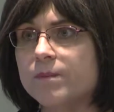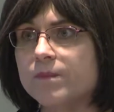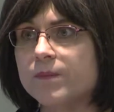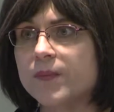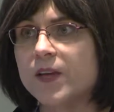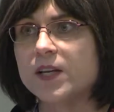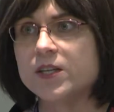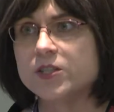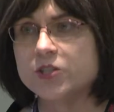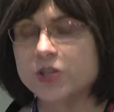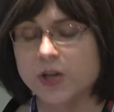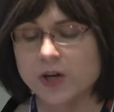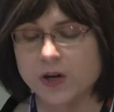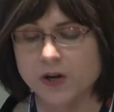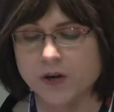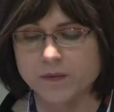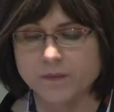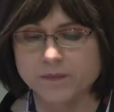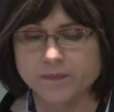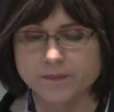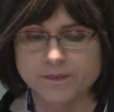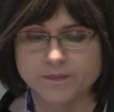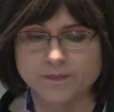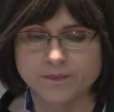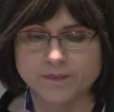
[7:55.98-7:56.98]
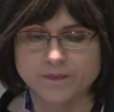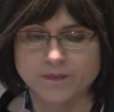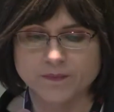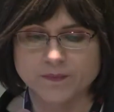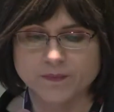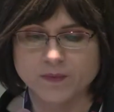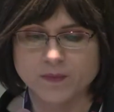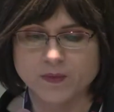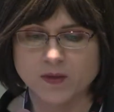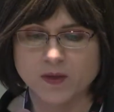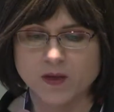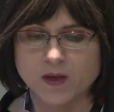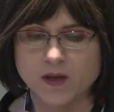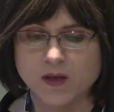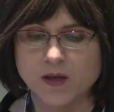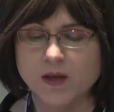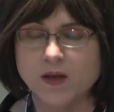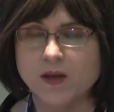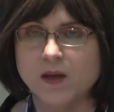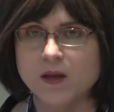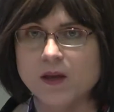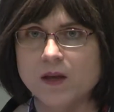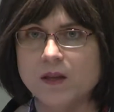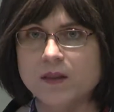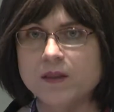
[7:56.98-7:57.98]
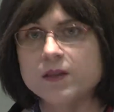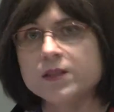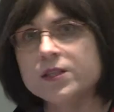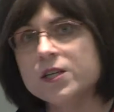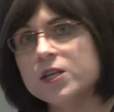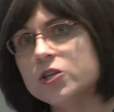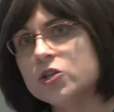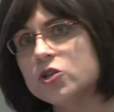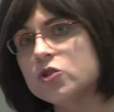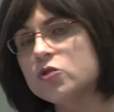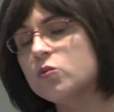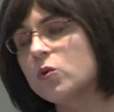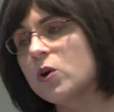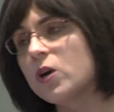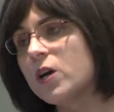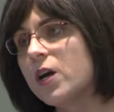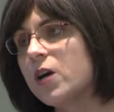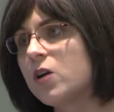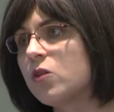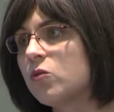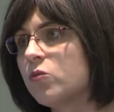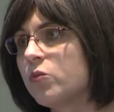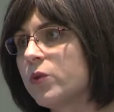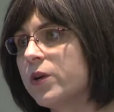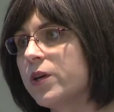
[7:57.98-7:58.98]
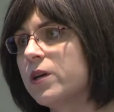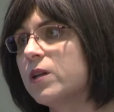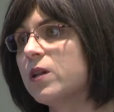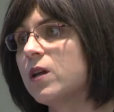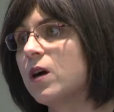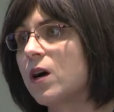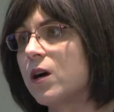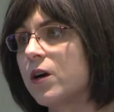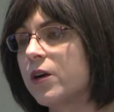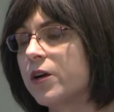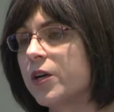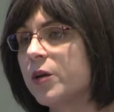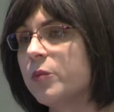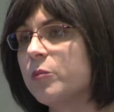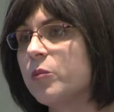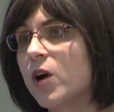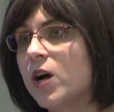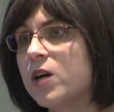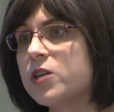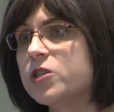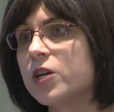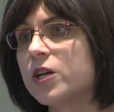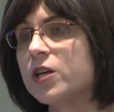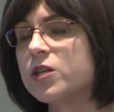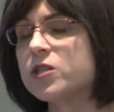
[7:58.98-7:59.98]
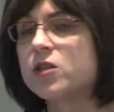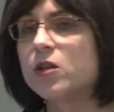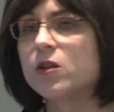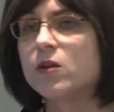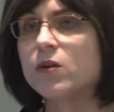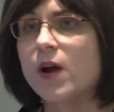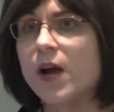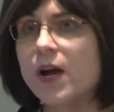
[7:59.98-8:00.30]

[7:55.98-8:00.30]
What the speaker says: each year. The teachers work on a real R&D project, so they're